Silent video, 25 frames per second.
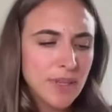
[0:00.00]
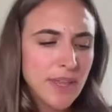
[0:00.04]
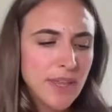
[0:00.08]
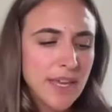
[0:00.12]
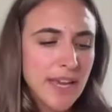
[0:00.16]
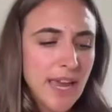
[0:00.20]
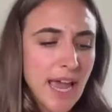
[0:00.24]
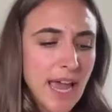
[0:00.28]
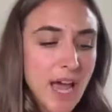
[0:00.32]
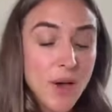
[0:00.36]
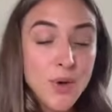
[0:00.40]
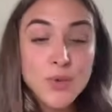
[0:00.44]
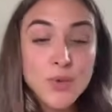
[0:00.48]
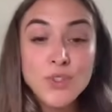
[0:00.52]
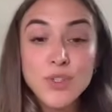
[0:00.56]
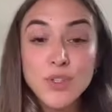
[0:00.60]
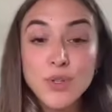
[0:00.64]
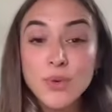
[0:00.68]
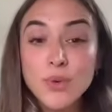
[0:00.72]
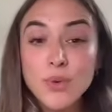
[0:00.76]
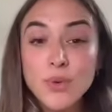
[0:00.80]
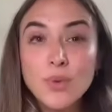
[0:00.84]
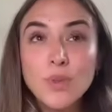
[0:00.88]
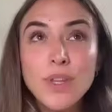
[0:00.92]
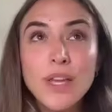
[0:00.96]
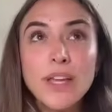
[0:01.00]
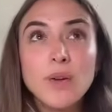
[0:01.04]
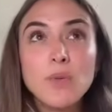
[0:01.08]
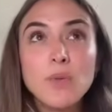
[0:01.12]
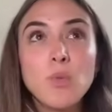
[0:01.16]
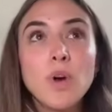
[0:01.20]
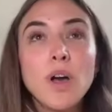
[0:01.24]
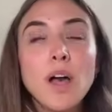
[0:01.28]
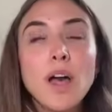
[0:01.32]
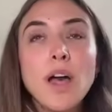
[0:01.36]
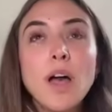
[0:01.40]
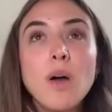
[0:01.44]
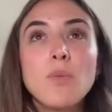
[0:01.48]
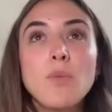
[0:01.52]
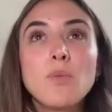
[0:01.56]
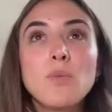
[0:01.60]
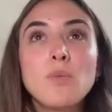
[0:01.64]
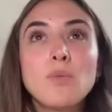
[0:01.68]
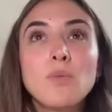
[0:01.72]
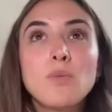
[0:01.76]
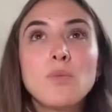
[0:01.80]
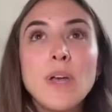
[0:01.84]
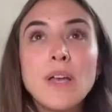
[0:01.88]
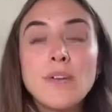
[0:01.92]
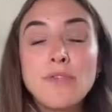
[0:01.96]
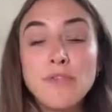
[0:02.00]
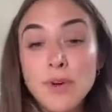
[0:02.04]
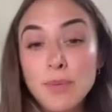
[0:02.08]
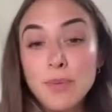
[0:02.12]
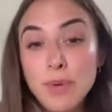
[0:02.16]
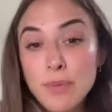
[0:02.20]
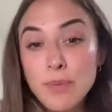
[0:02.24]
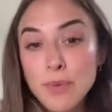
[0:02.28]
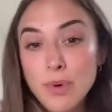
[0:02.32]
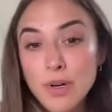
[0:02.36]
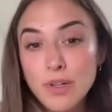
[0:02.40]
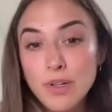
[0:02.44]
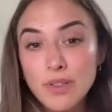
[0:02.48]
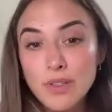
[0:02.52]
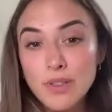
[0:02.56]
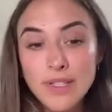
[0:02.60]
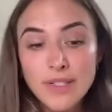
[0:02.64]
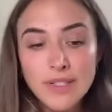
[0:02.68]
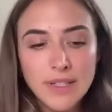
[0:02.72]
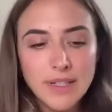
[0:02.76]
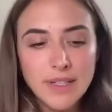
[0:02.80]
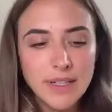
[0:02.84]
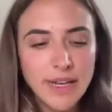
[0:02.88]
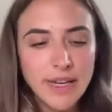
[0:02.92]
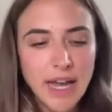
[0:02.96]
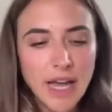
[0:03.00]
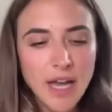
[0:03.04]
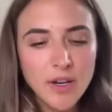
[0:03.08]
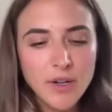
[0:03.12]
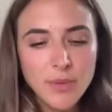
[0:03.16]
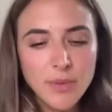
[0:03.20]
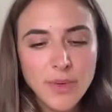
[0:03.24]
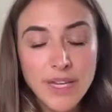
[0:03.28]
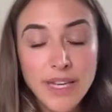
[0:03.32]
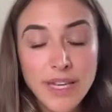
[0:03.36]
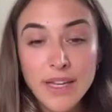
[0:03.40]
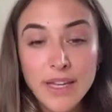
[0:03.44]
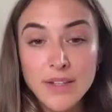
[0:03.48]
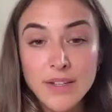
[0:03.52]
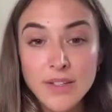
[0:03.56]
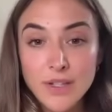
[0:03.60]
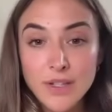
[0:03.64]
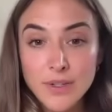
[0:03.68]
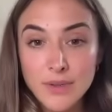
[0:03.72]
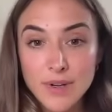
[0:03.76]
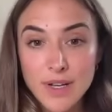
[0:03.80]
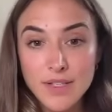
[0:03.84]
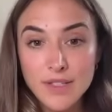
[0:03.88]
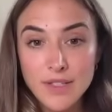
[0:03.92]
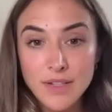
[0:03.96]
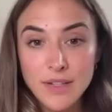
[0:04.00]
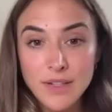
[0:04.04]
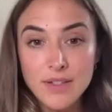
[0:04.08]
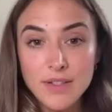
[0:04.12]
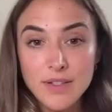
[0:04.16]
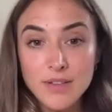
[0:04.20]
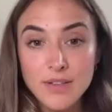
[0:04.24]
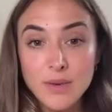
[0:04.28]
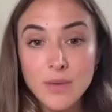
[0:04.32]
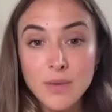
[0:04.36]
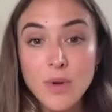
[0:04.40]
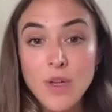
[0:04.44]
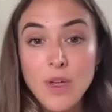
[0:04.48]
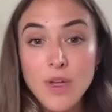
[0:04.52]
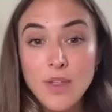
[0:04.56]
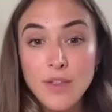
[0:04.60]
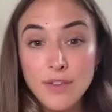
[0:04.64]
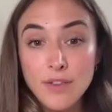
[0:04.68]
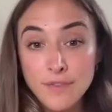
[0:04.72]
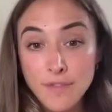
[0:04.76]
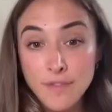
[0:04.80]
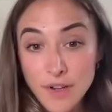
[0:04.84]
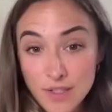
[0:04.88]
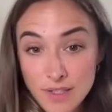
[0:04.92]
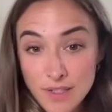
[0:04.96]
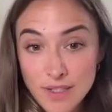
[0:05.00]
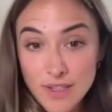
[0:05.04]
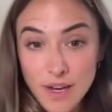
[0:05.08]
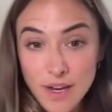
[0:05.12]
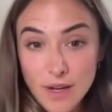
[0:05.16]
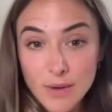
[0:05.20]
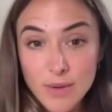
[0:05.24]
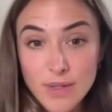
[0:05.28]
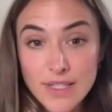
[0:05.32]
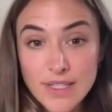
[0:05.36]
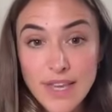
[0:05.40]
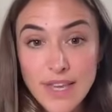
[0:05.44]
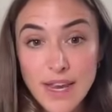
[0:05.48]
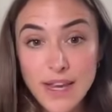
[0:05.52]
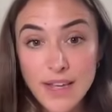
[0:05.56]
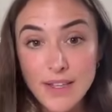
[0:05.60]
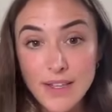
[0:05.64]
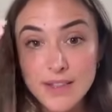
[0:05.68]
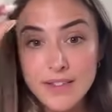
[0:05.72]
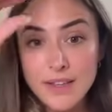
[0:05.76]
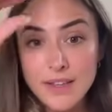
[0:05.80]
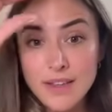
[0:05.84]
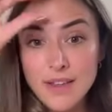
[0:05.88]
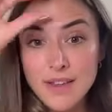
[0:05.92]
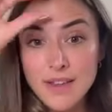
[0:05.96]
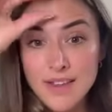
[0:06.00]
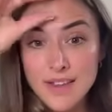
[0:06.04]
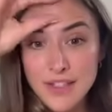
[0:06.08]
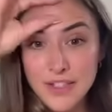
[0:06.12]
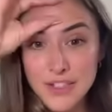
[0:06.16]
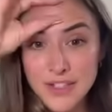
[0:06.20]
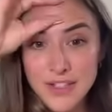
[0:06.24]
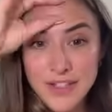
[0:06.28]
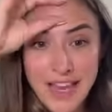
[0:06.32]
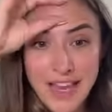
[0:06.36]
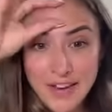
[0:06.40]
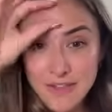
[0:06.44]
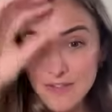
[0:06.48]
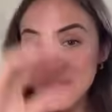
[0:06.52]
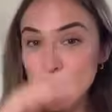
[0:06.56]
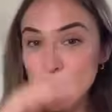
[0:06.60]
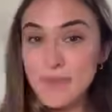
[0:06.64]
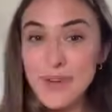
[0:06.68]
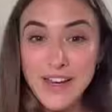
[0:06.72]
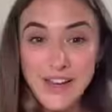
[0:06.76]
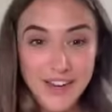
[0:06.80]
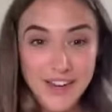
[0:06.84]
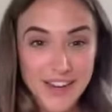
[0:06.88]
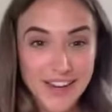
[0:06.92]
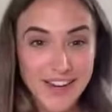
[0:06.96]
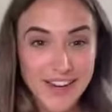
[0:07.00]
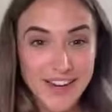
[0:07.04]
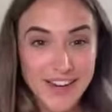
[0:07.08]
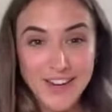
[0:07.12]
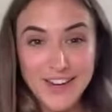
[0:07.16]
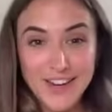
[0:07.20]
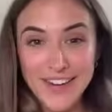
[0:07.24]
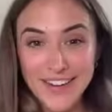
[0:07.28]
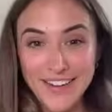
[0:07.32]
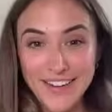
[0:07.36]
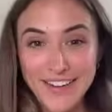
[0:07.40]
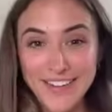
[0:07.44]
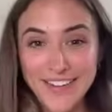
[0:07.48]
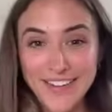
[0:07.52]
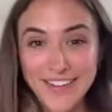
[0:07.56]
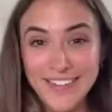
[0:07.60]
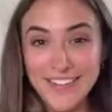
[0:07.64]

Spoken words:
But like, how do like what for people who are listening, like how do we get into resonance? So the first thing I would say is just getting from here to here to here.